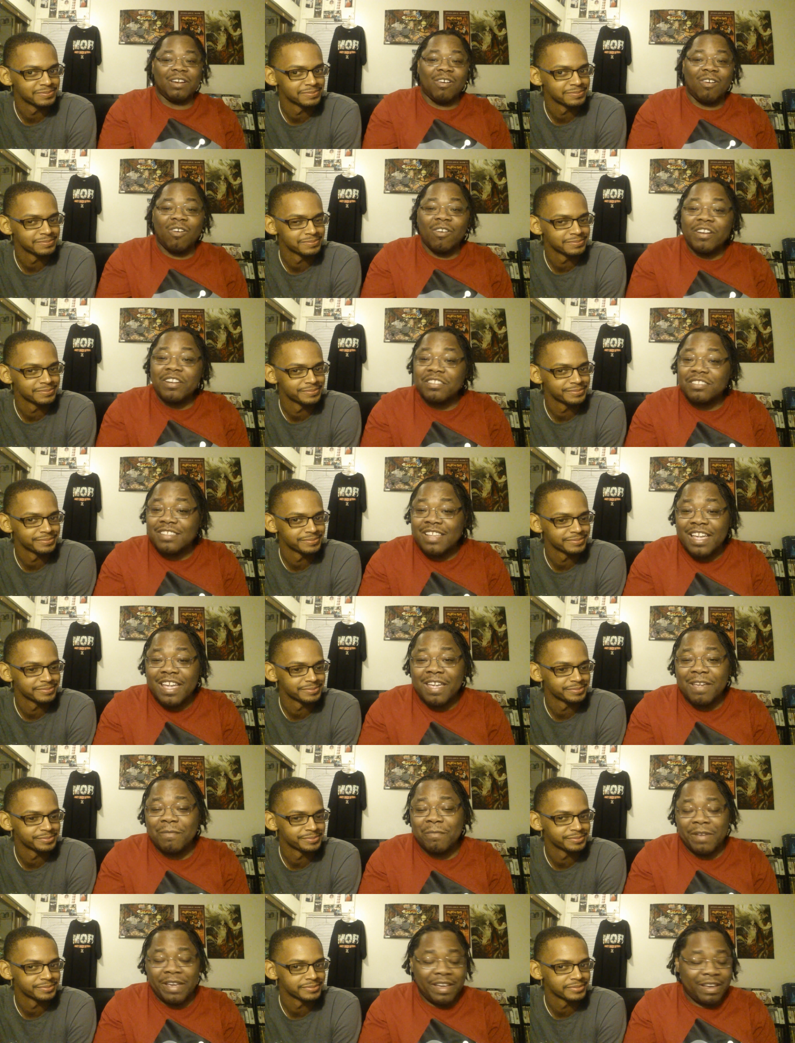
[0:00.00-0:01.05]
Speaker 1: All in the
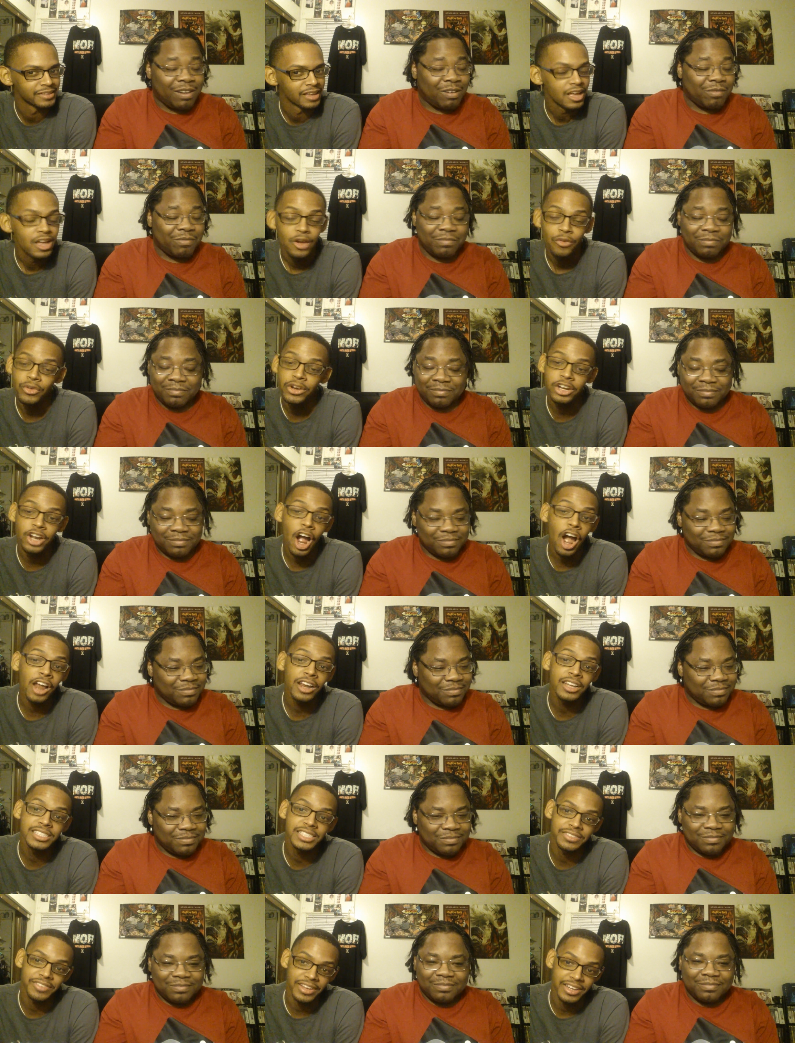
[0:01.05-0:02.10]
same battle.
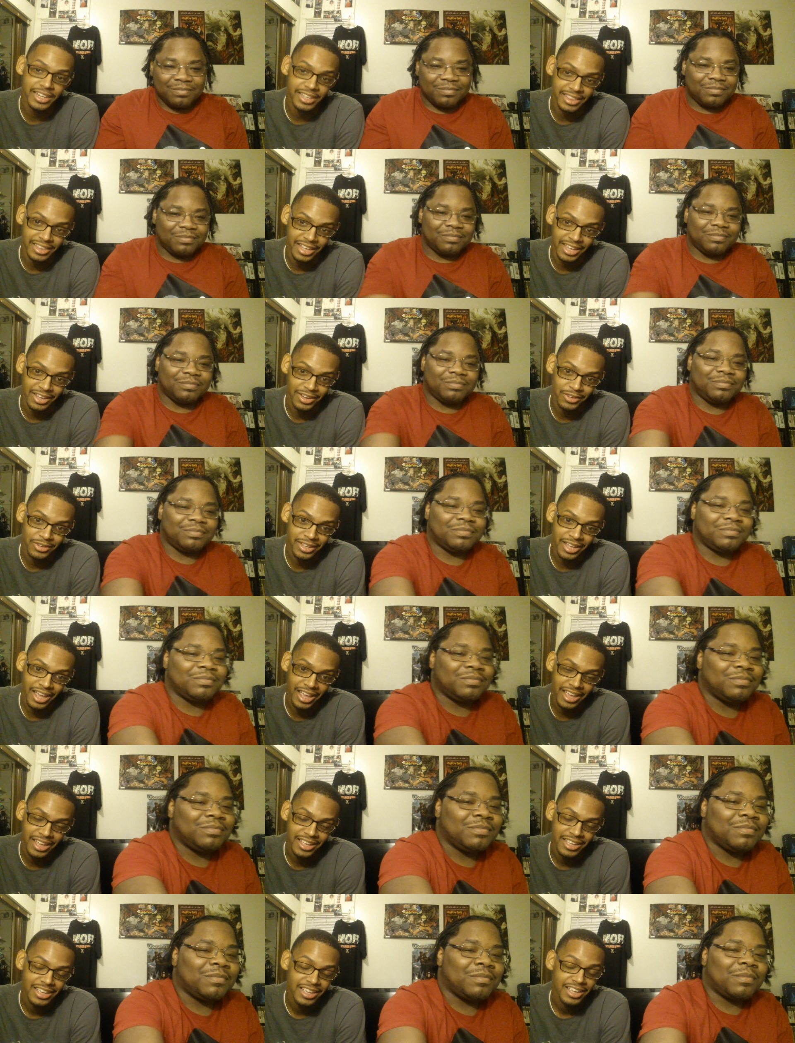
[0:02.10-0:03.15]
Regardless of anything,
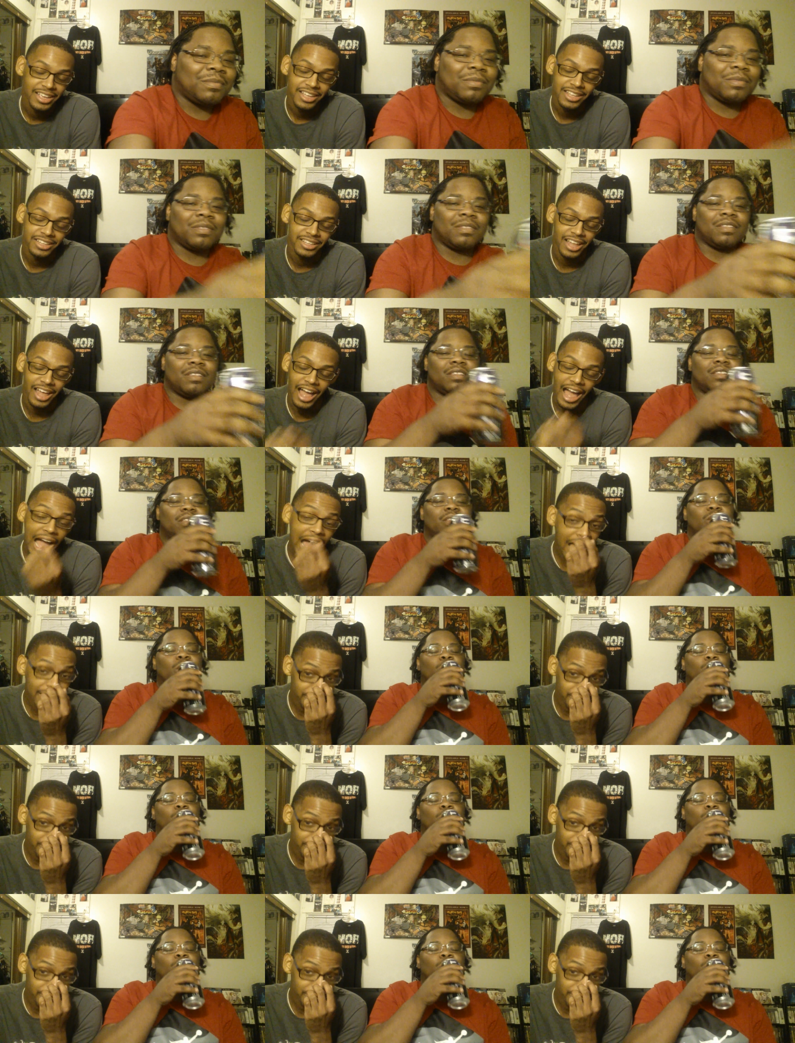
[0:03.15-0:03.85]
okay? I